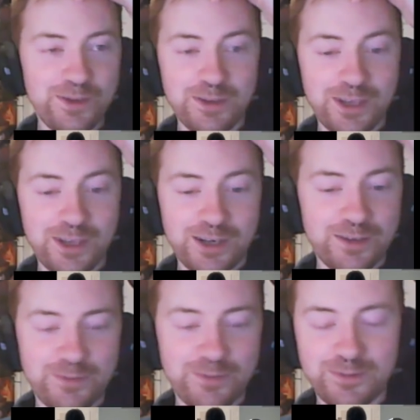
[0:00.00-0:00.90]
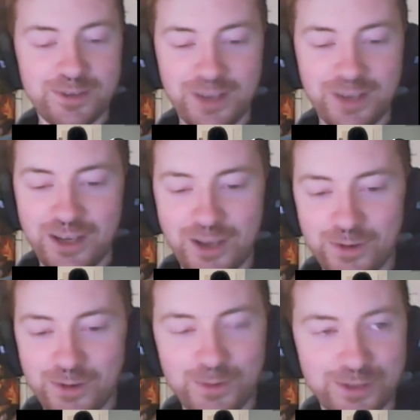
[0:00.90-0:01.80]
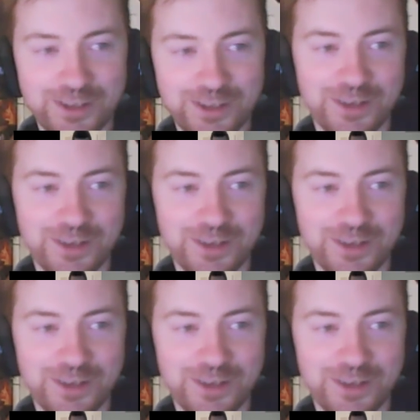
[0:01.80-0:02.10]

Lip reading: then I don't know what to tell you.